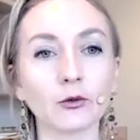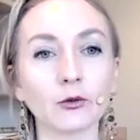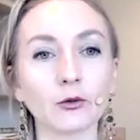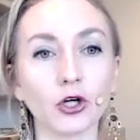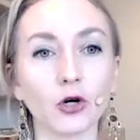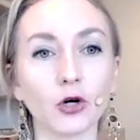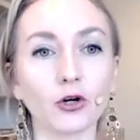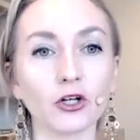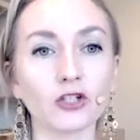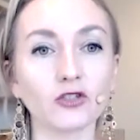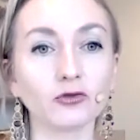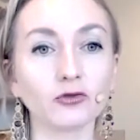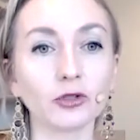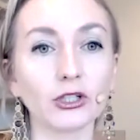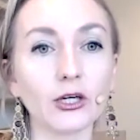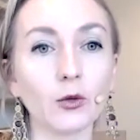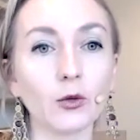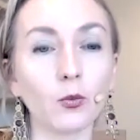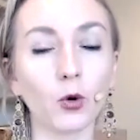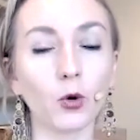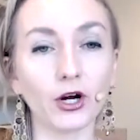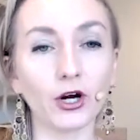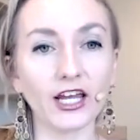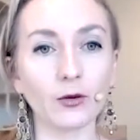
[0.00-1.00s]
yoga is really
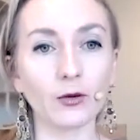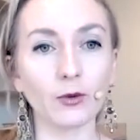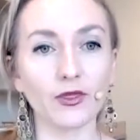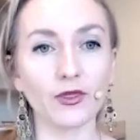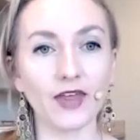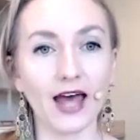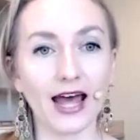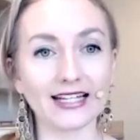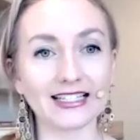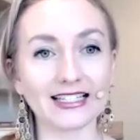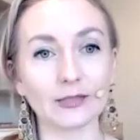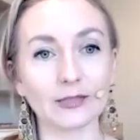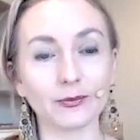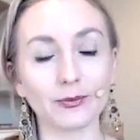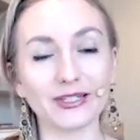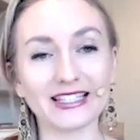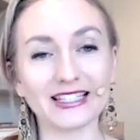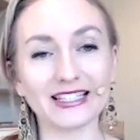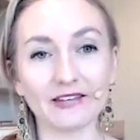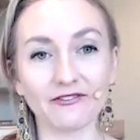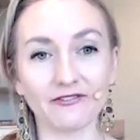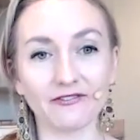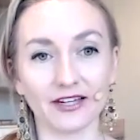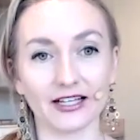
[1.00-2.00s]
working with that
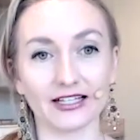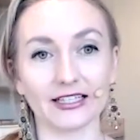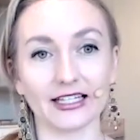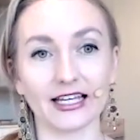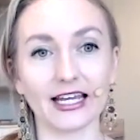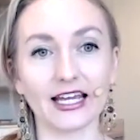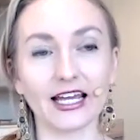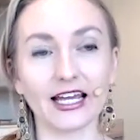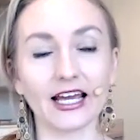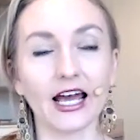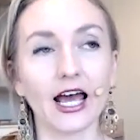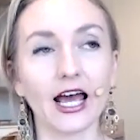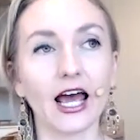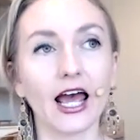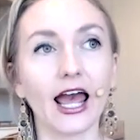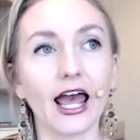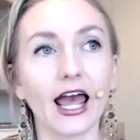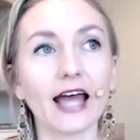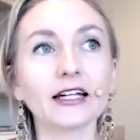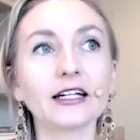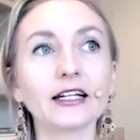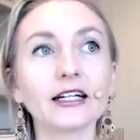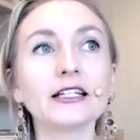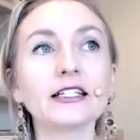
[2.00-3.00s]
specifically.
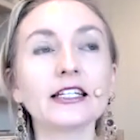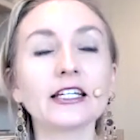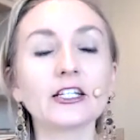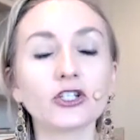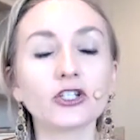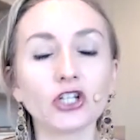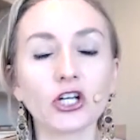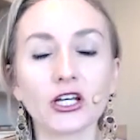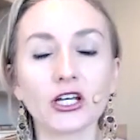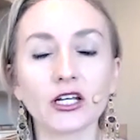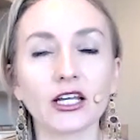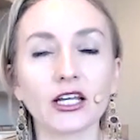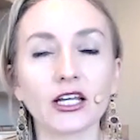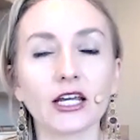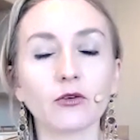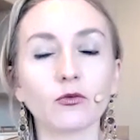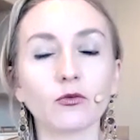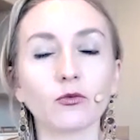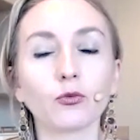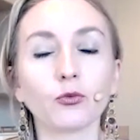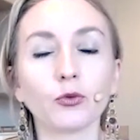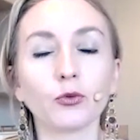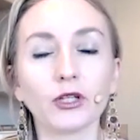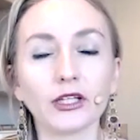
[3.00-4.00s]
And in addition, it
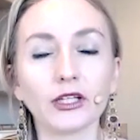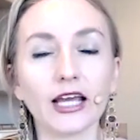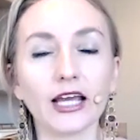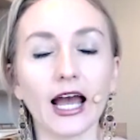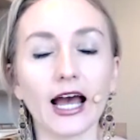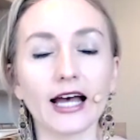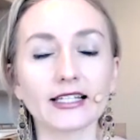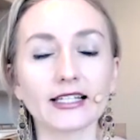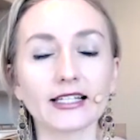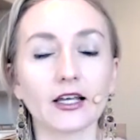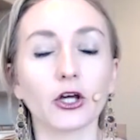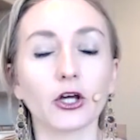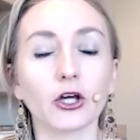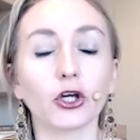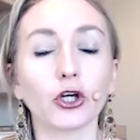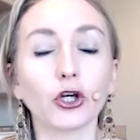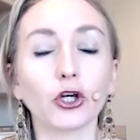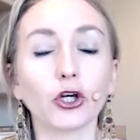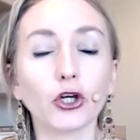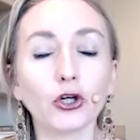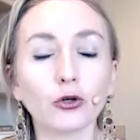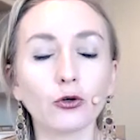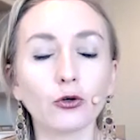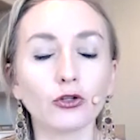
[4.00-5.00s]
really has a
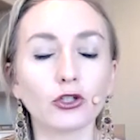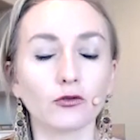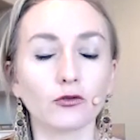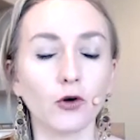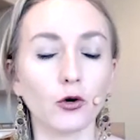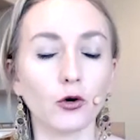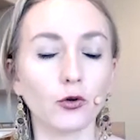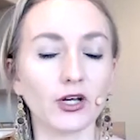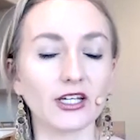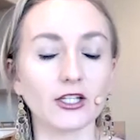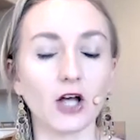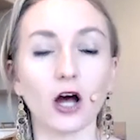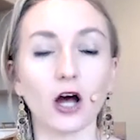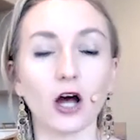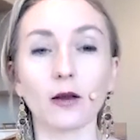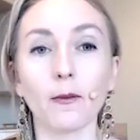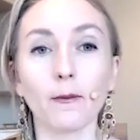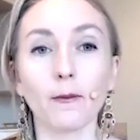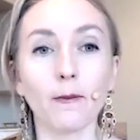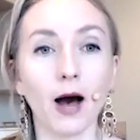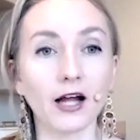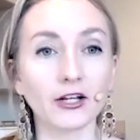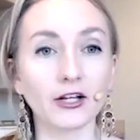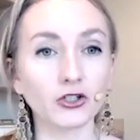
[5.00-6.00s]
huge focus
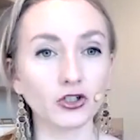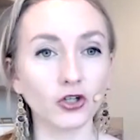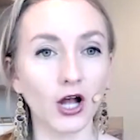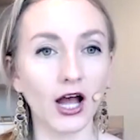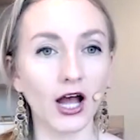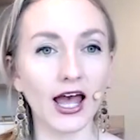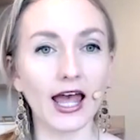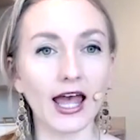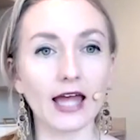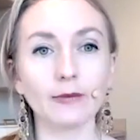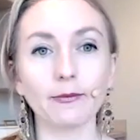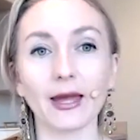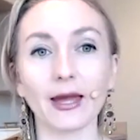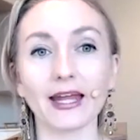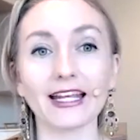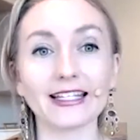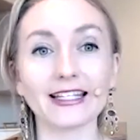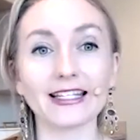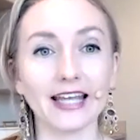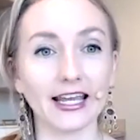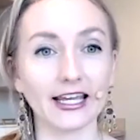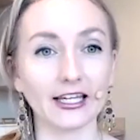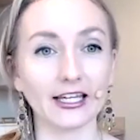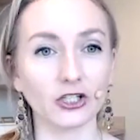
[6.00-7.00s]
on mantra and
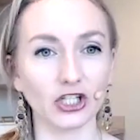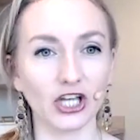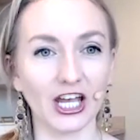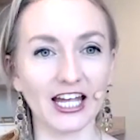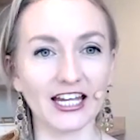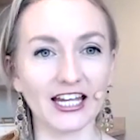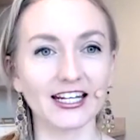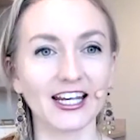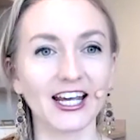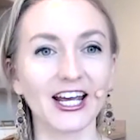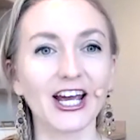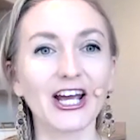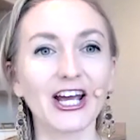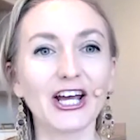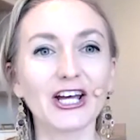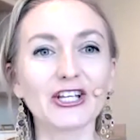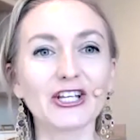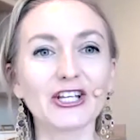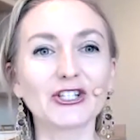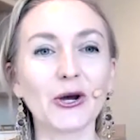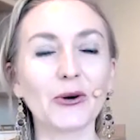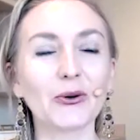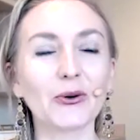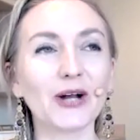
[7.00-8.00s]
meditation.
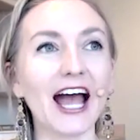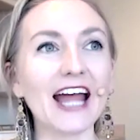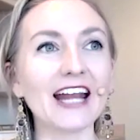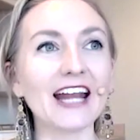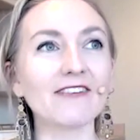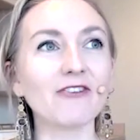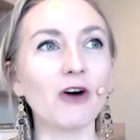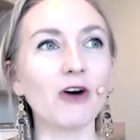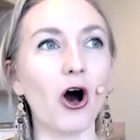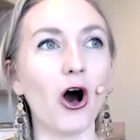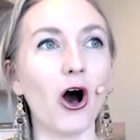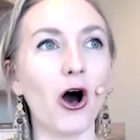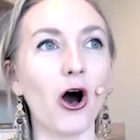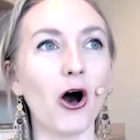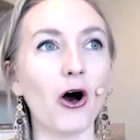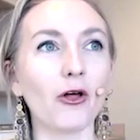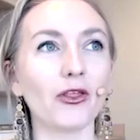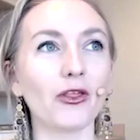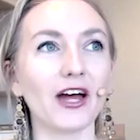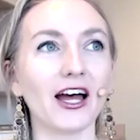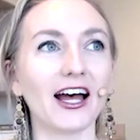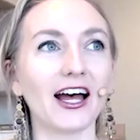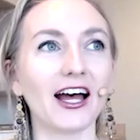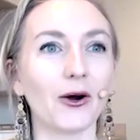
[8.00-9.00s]
So kind of all
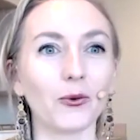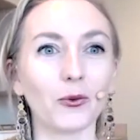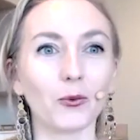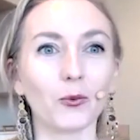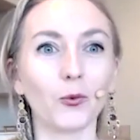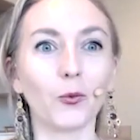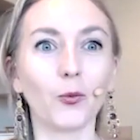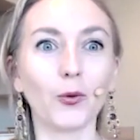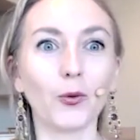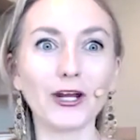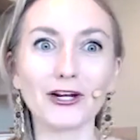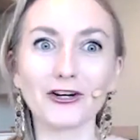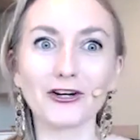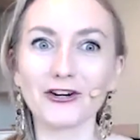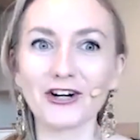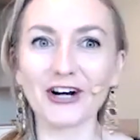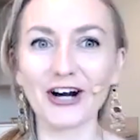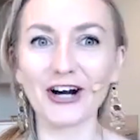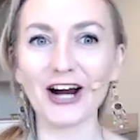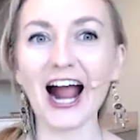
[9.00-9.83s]
the weirder